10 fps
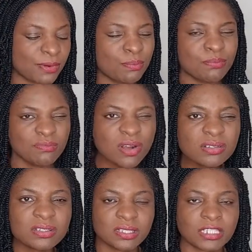But
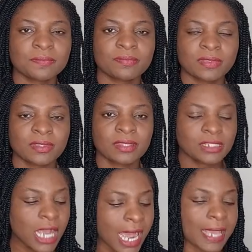most
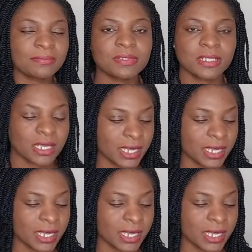times